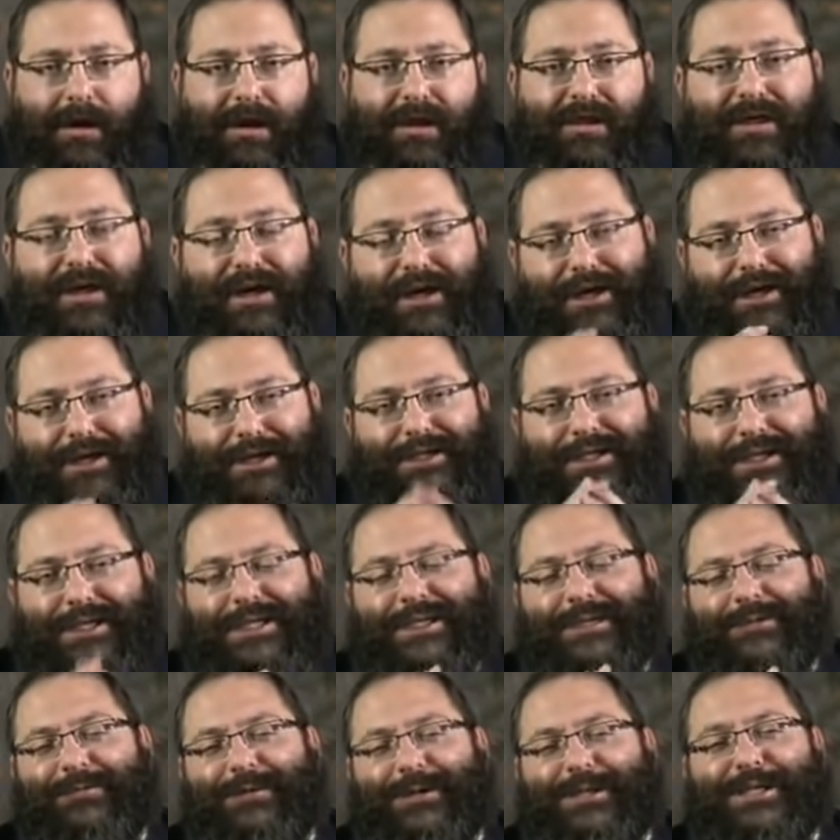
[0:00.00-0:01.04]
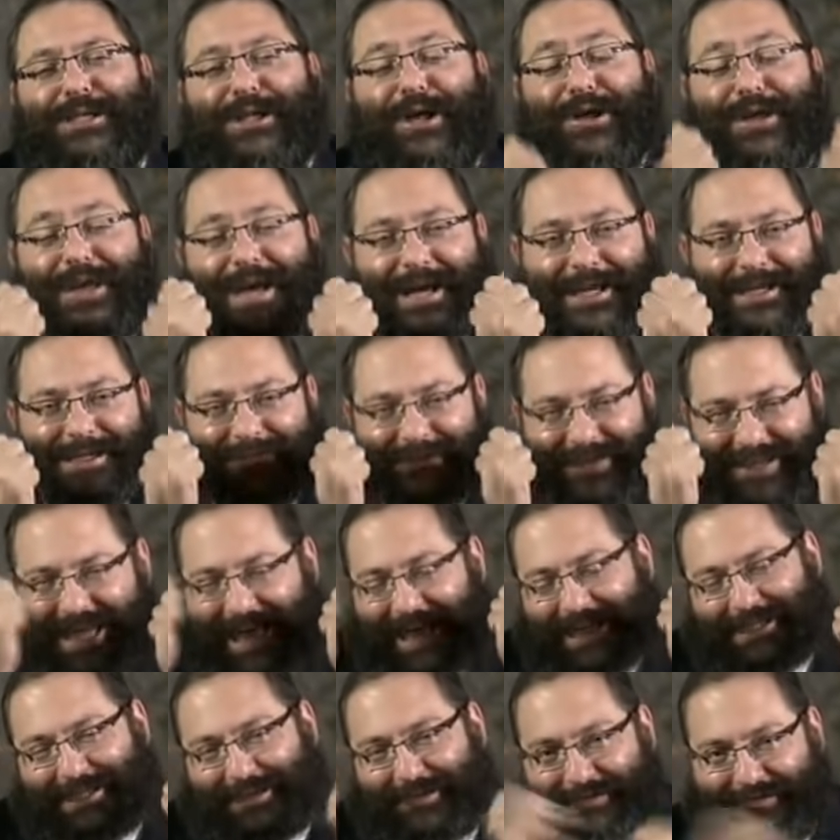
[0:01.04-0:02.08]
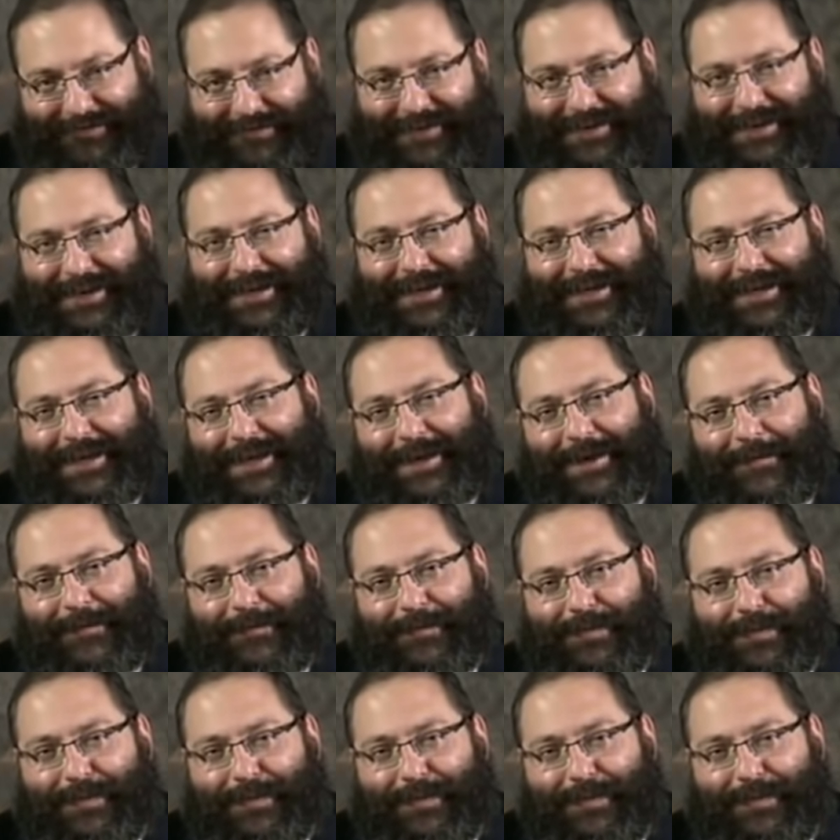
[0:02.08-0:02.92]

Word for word: This was Noach's philosophy.